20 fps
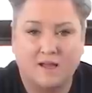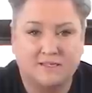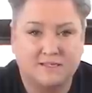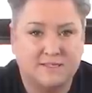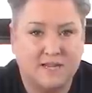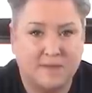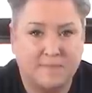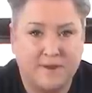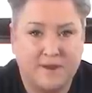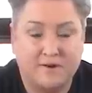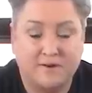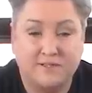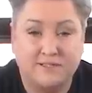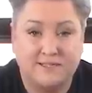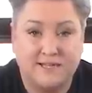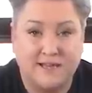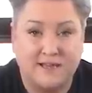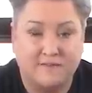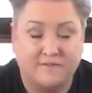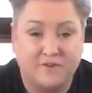I'll stop here and
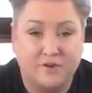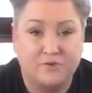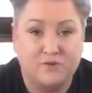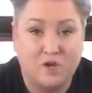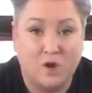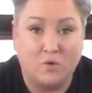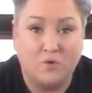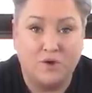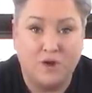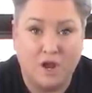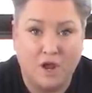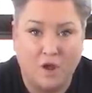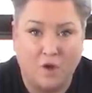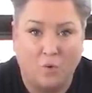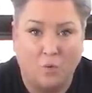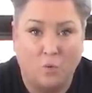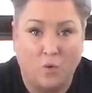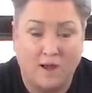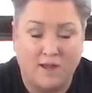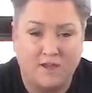say, if you don't know
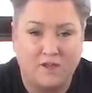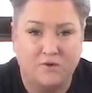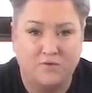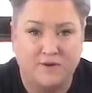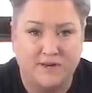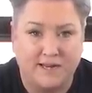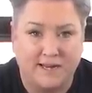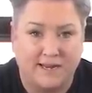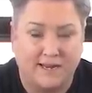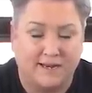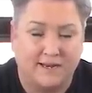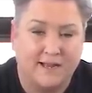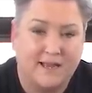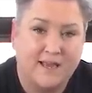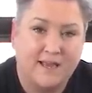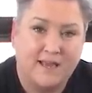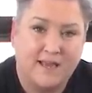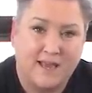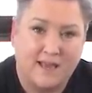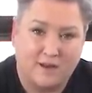what you need,
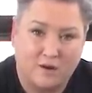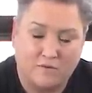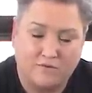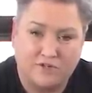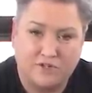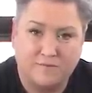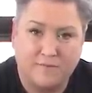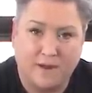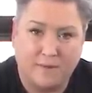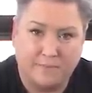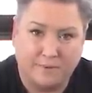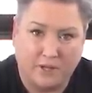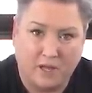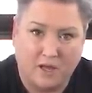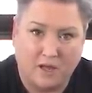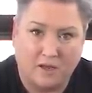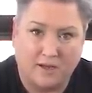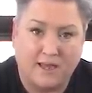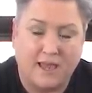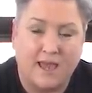head over to my
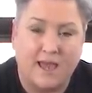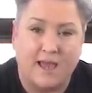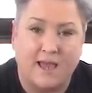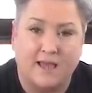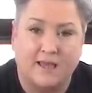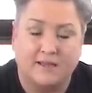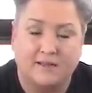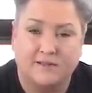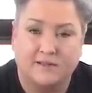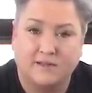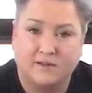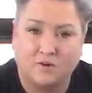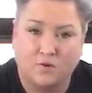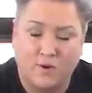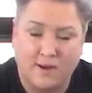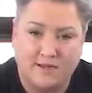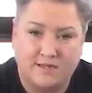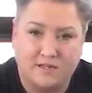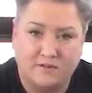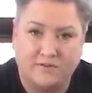blog at
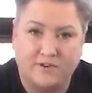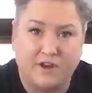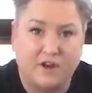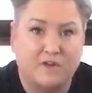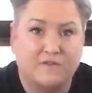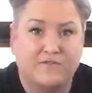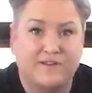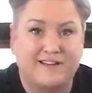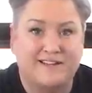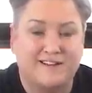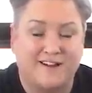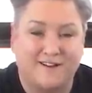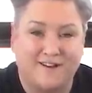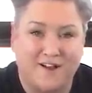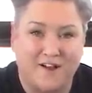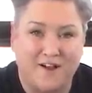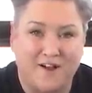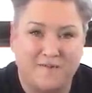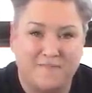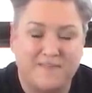
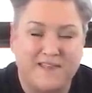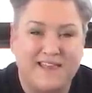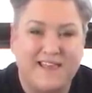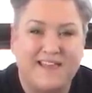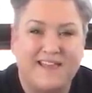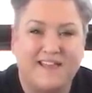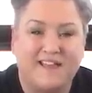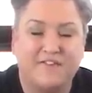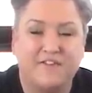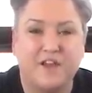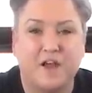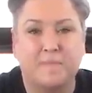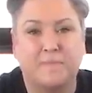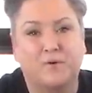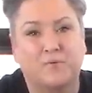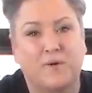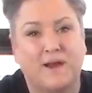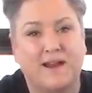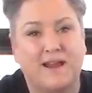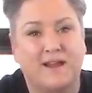creativityrv.com. In the upper
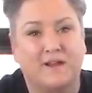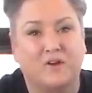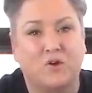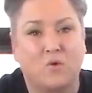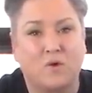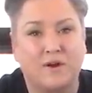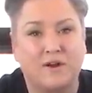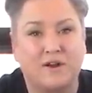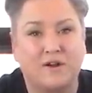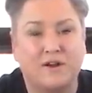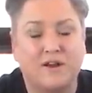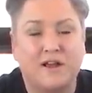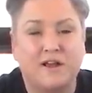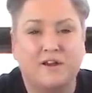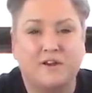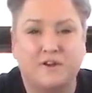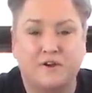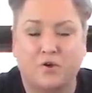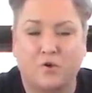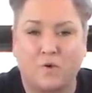right-hand corner,
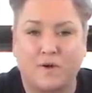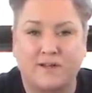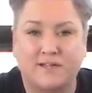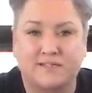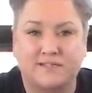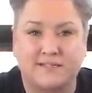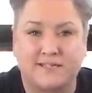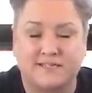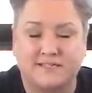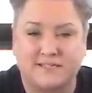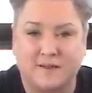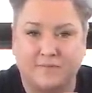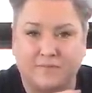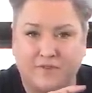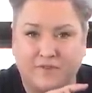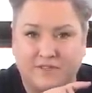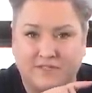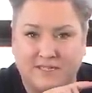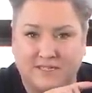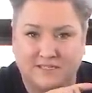you're going to see
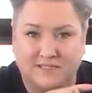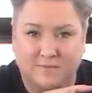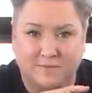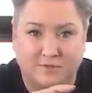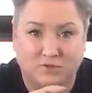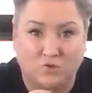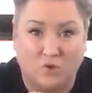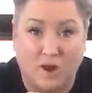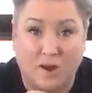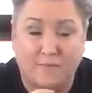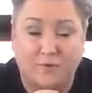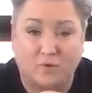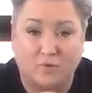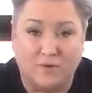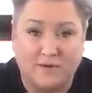something that says subscriber